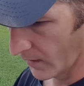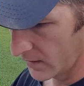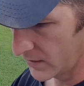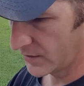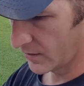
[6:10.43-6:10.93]

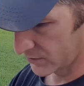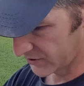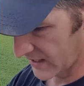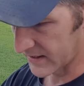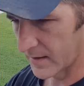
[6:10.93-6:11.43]
you know,
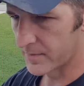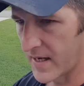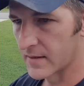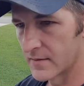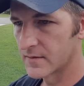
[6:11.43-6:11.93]
shake up
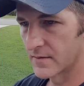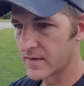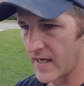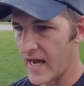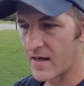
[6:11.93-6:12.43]
the
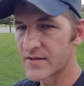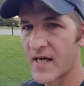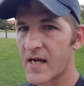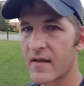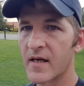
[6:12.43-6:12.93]

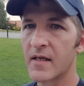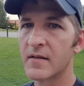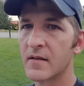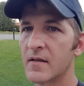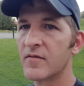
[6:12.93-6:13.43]
outside of
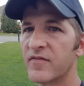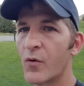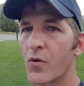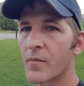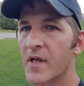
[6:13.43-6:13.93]
that
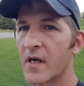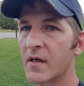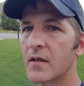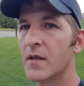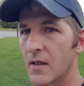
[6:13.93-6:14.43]
form
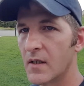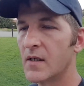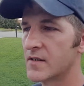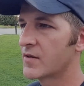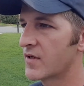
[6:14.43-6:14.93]
there,
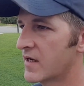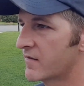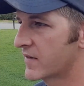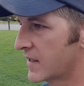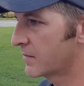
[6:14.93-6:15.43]
so that
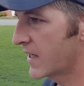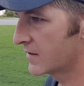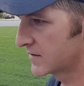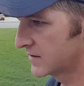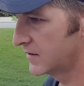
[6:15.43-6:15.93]
everything
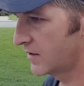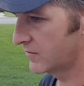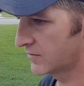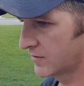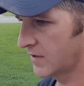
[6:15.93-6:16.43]
bounces, you know,
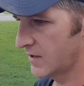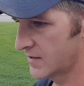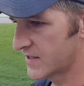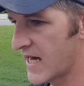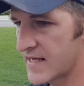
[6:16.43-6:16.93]

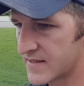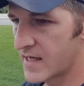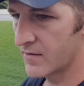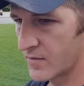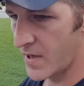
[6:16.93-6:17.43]
slides
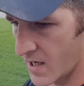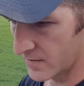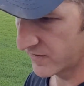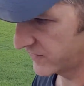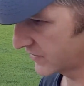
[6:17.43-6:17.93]
down to the bottom
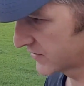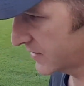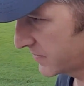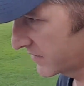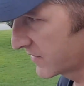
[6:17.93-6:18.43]
and fills
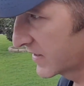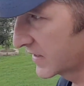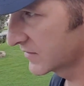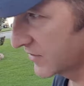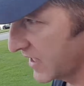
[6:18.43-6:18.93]
up everything,
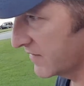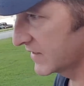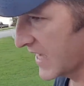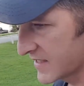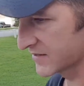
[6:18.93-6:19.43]
so you have a
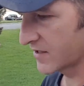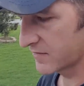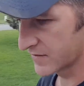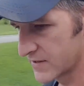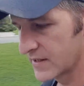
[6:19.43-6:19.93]
nice
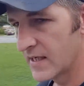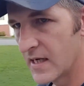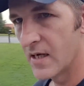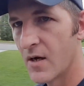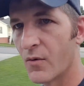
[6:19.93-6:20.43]
surface.
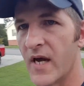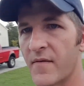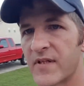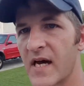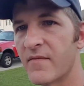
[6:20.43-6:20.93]
We
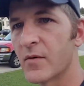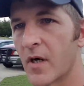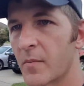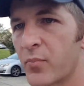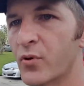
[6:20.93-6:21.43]
have to have a
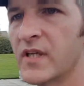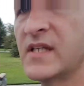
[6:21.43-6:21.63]
pretty